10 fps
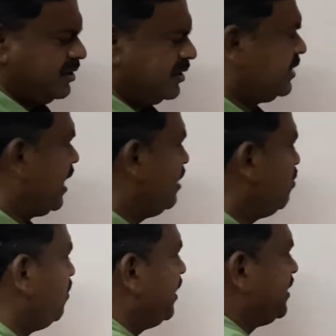
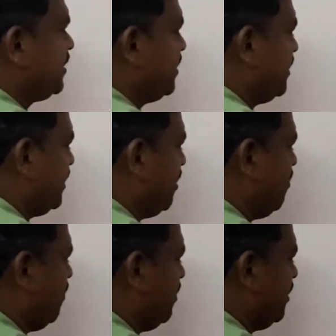calculate.
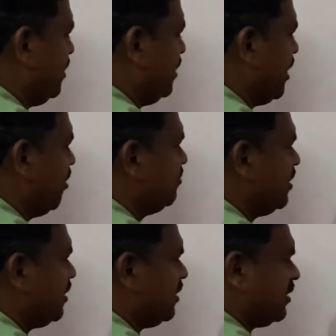Now write on
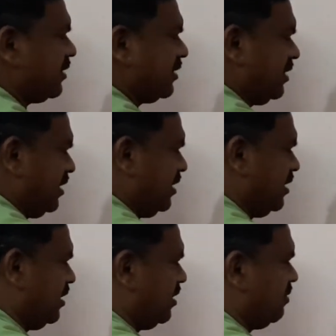the
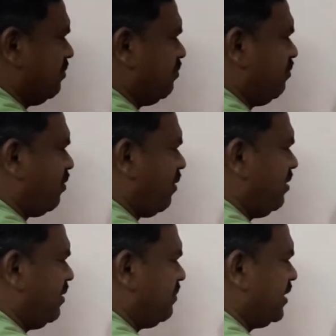
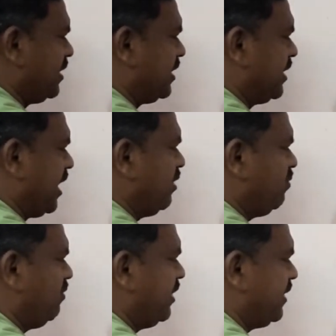problem.
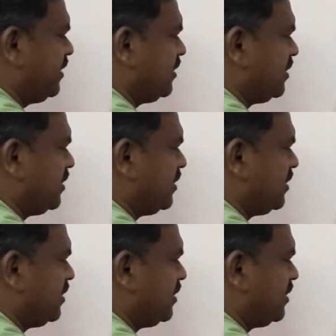Calculate